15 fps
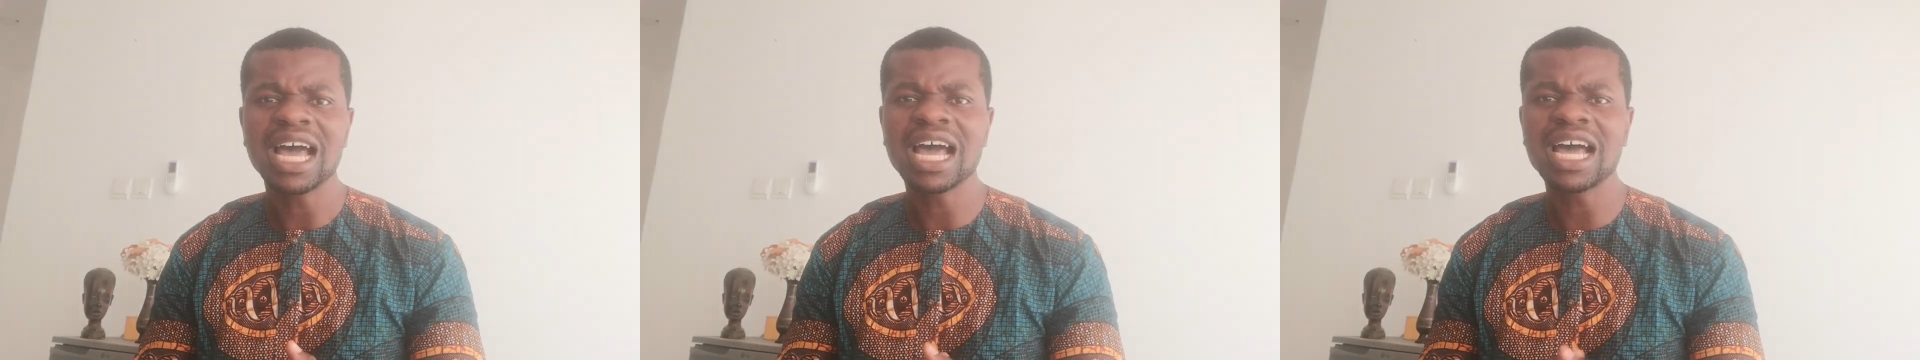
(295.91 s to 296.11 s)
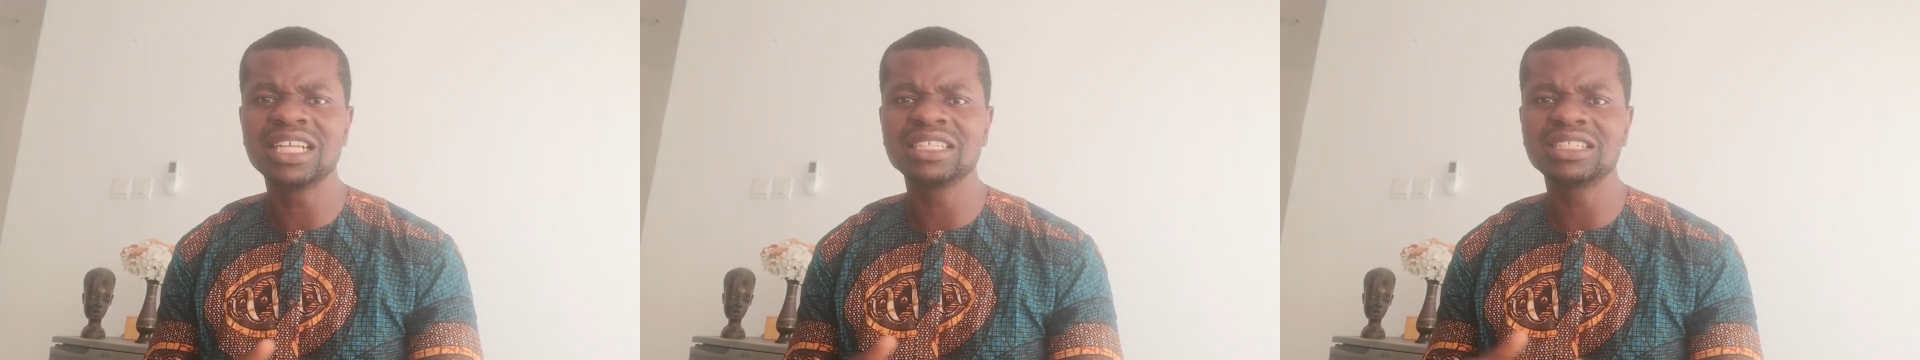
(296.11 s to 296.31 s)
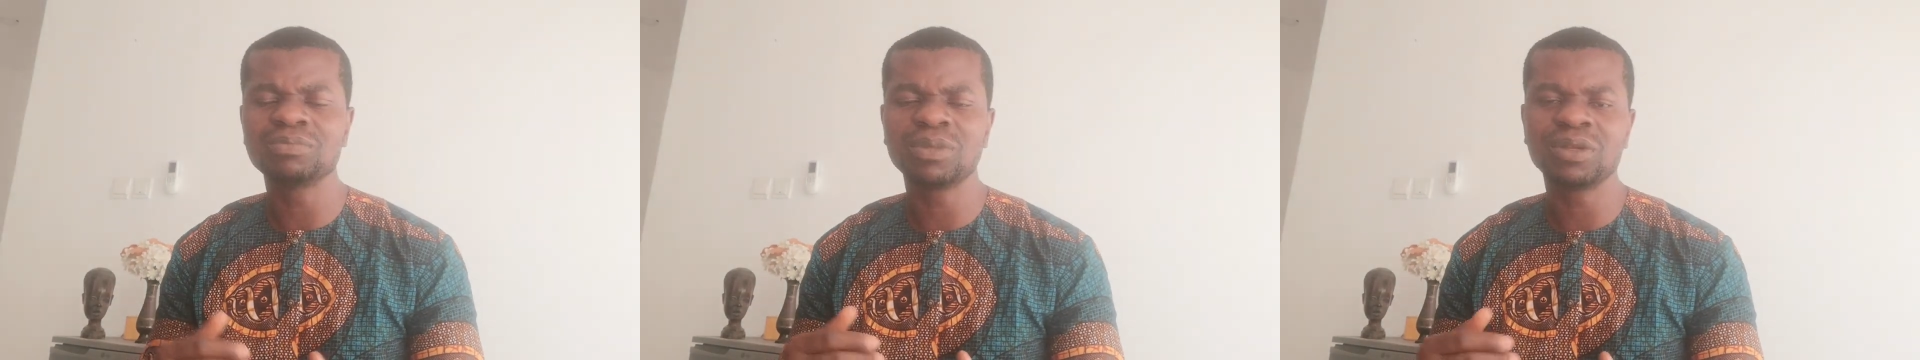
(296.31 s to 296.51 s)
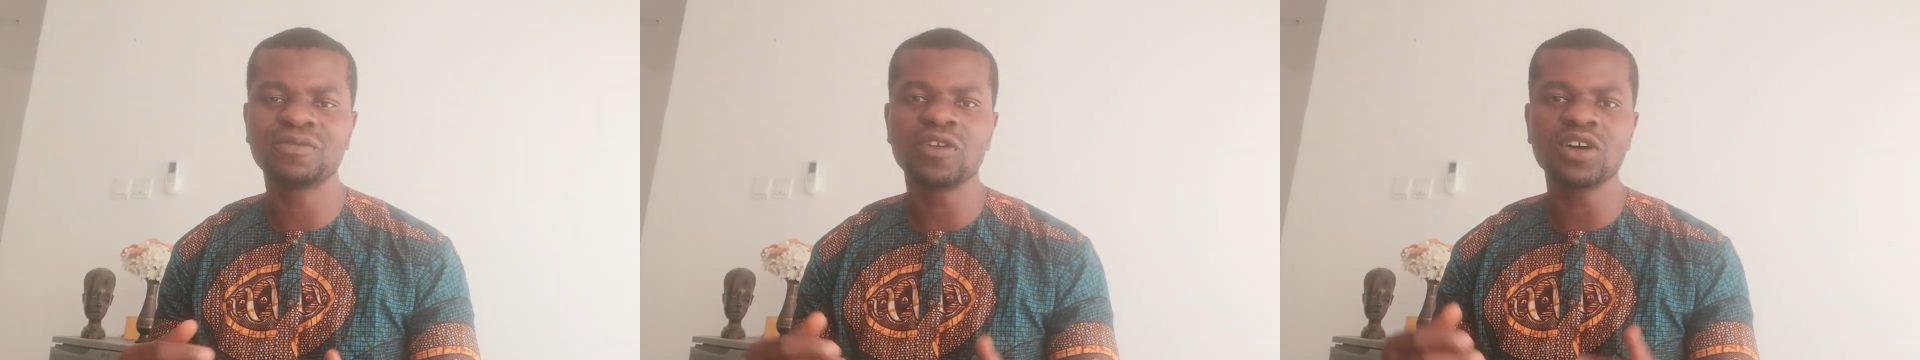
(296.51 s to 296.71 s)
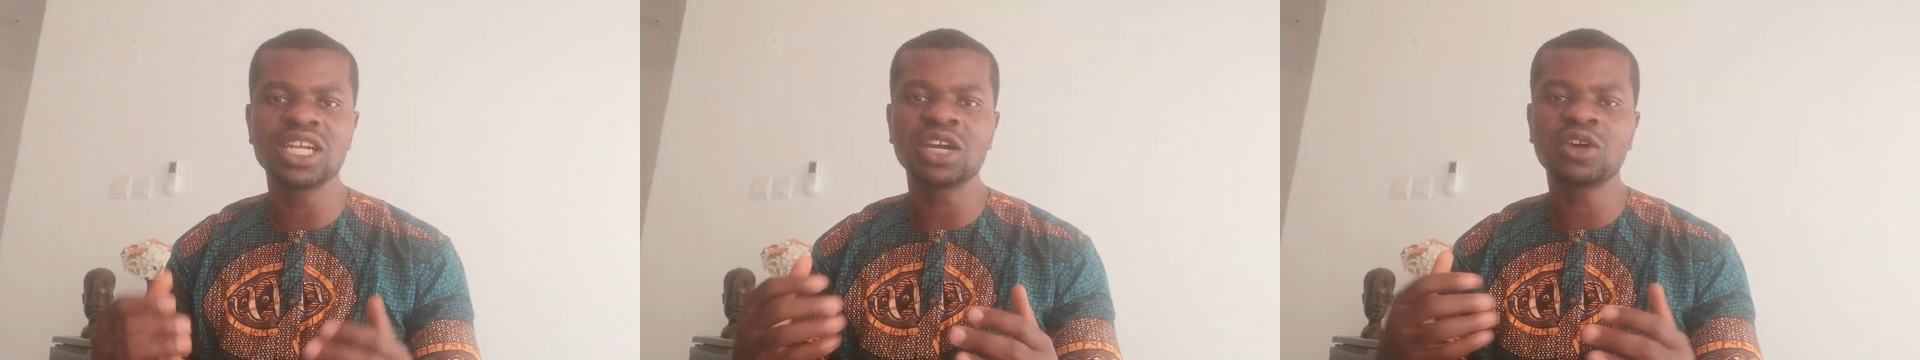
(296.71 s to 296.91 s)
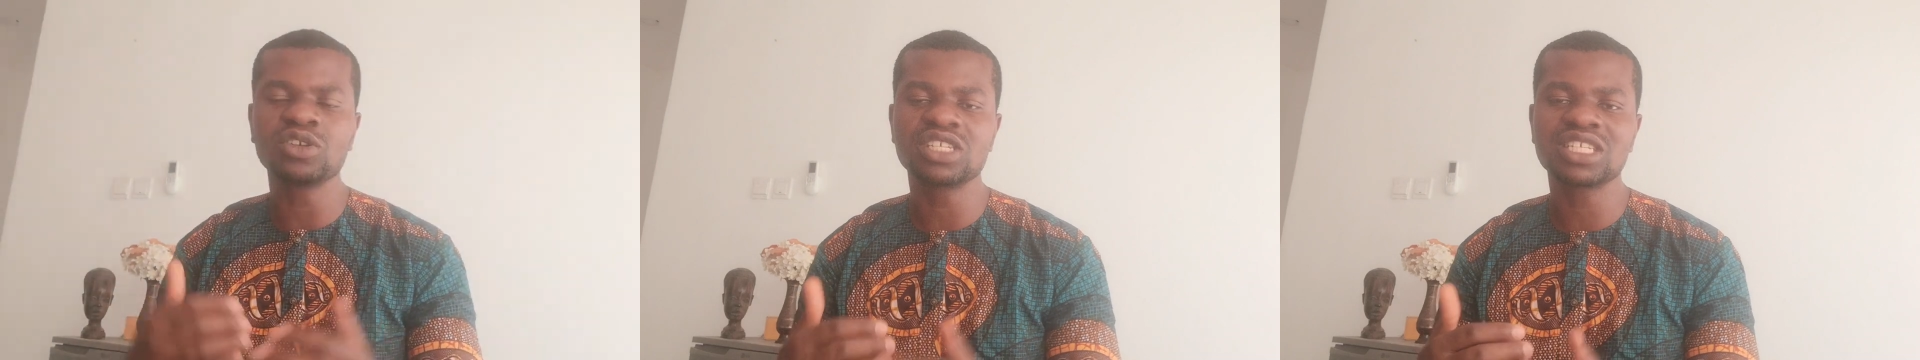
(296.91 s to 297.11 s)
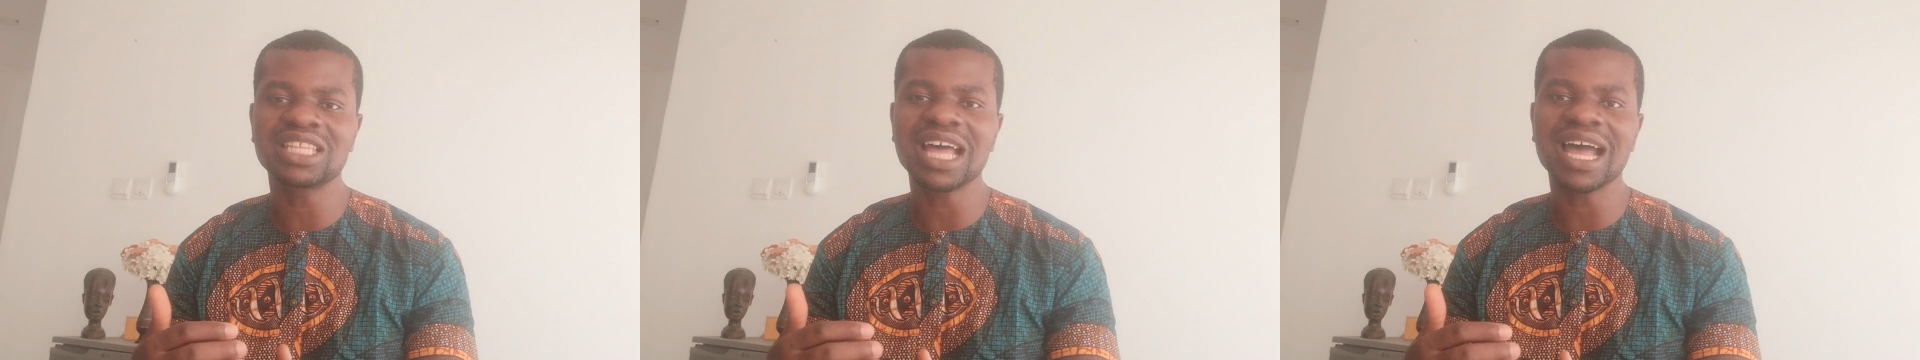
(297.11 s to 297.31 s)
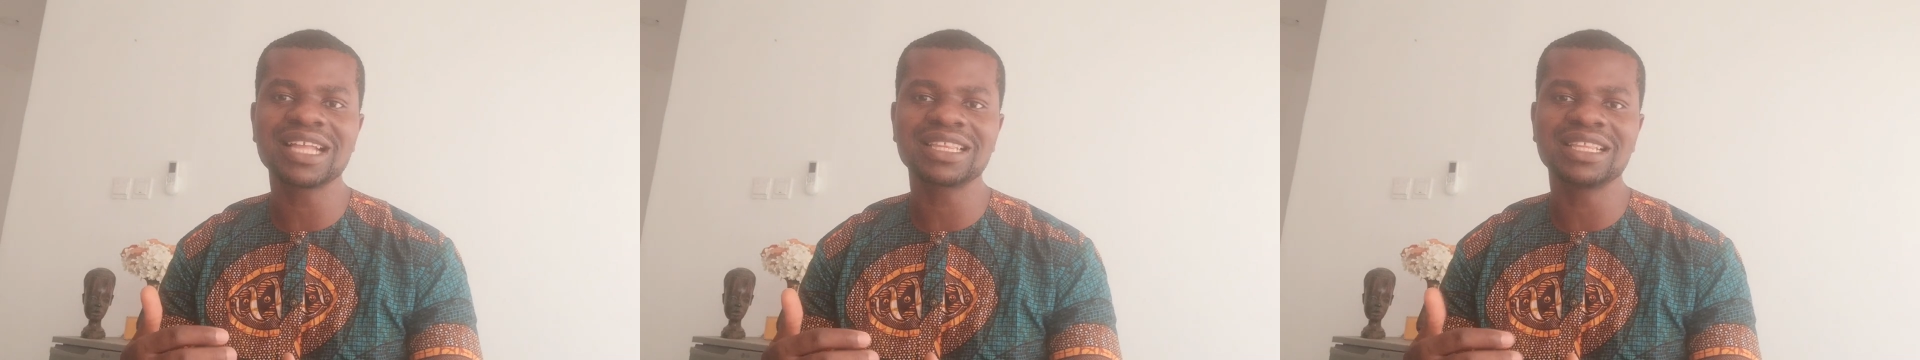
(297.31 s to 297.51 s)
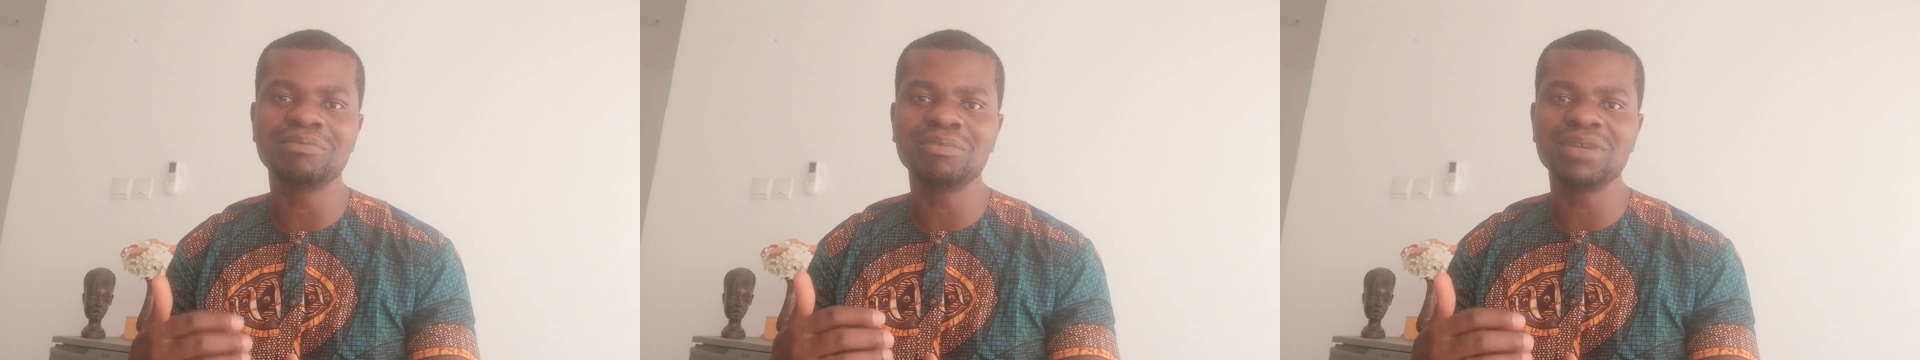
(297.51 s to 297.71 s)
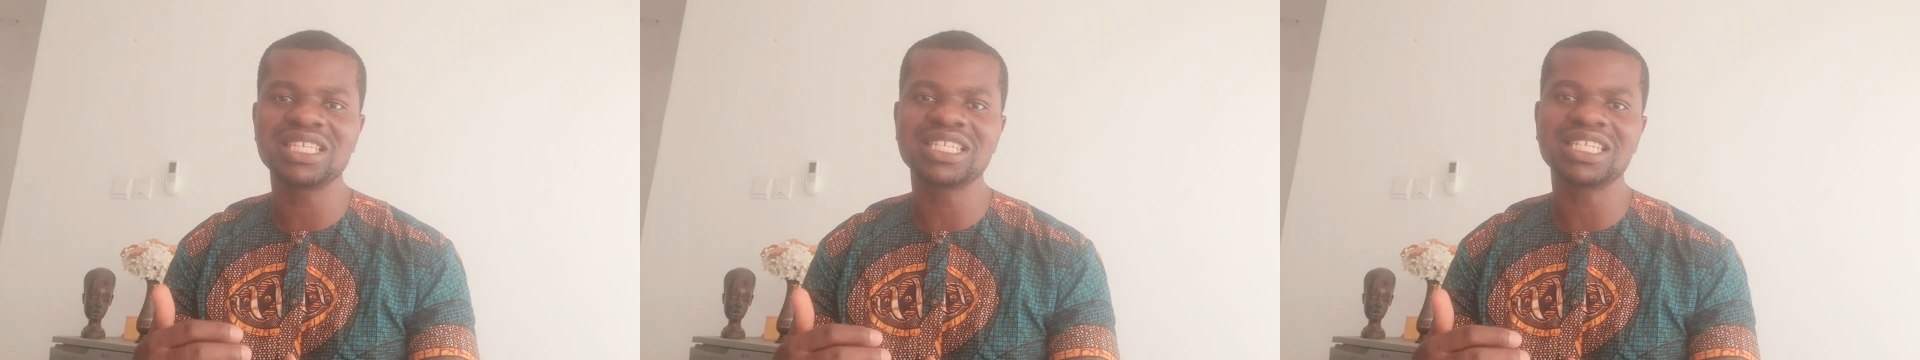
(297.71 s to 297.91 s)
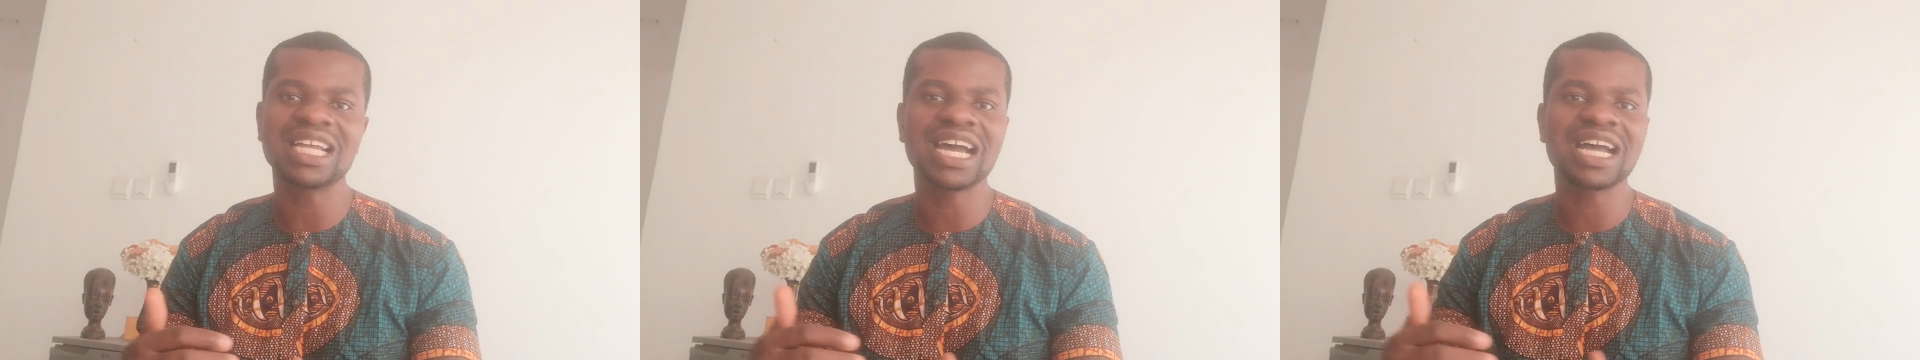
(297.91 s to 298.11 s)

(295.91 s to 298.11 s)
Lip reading: And before they could start the meeting,